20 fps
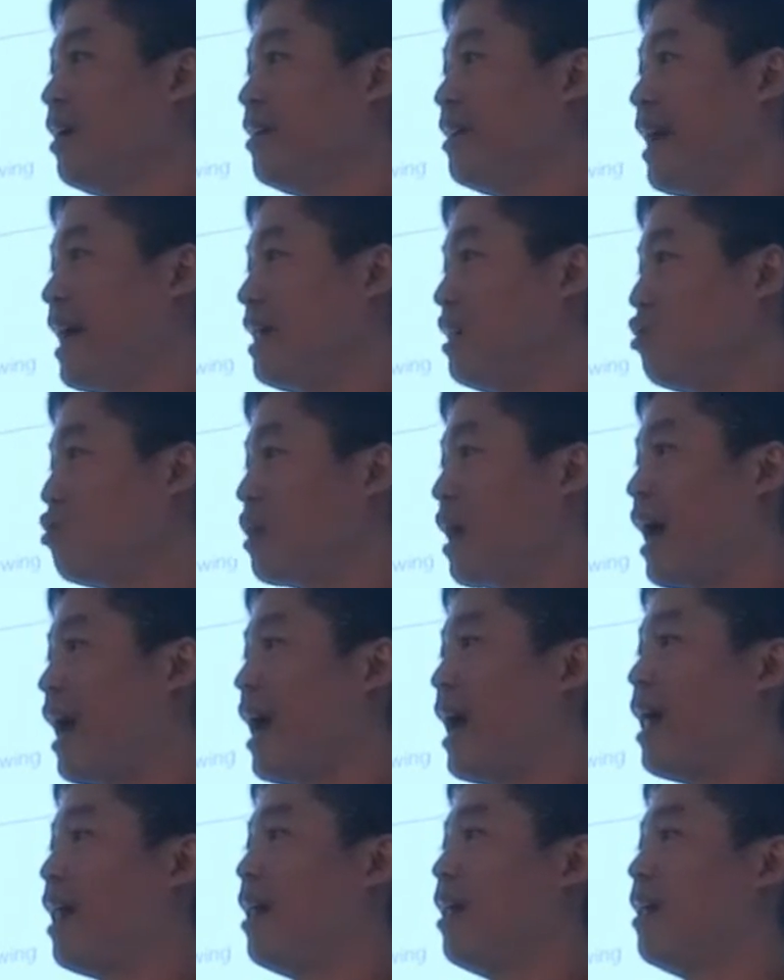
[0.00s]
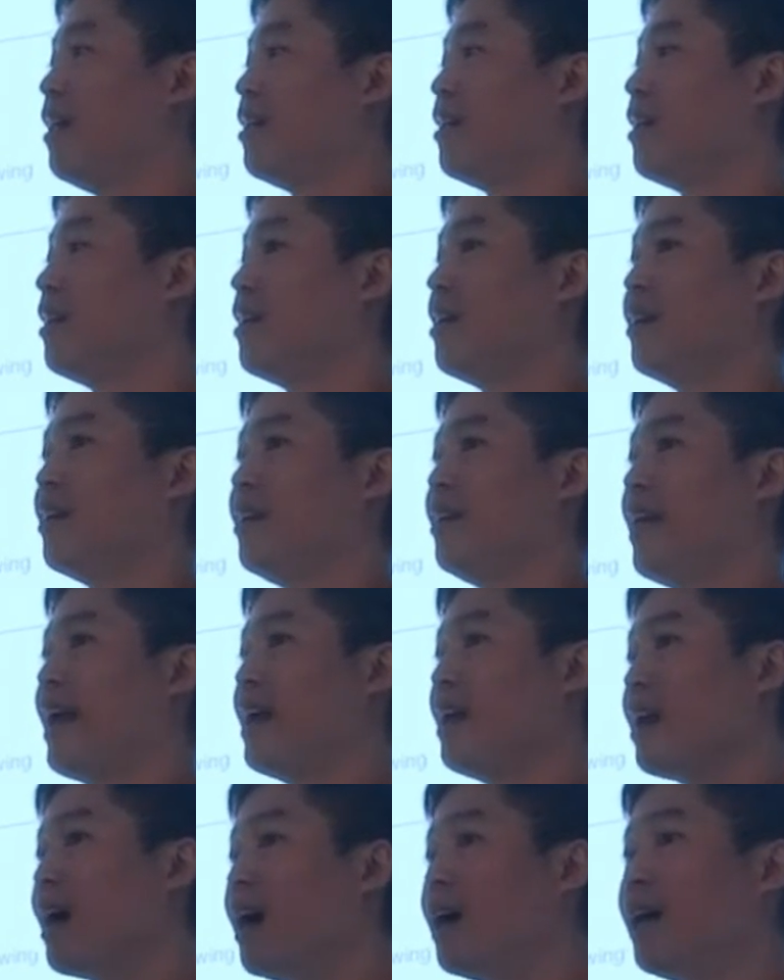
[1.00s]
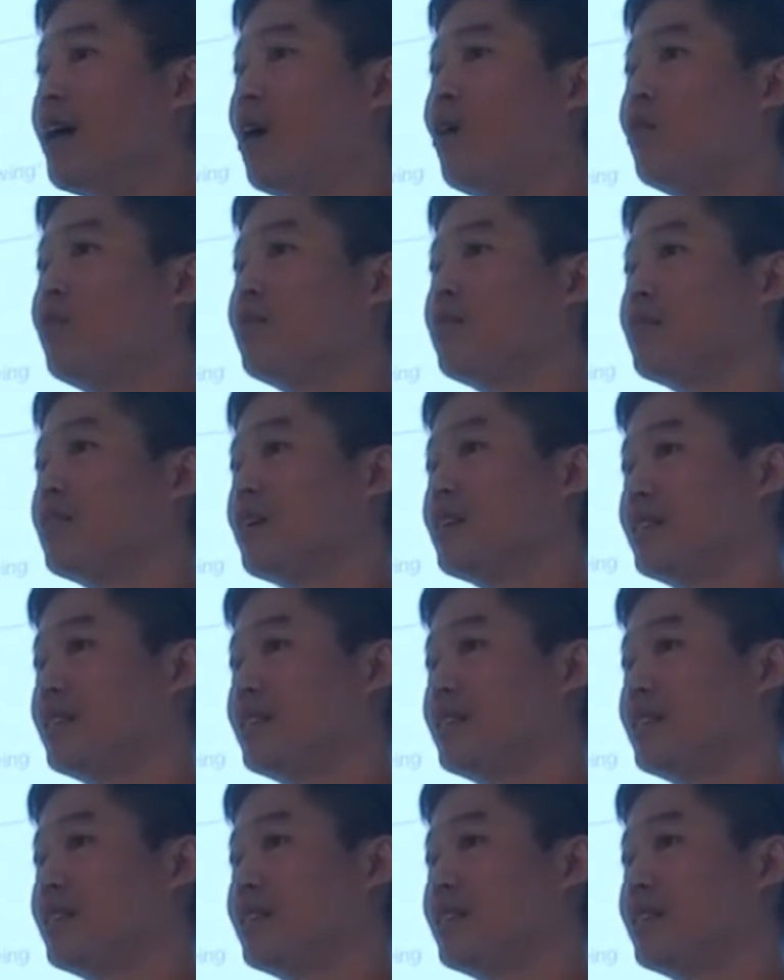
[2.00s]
Then you can then allow the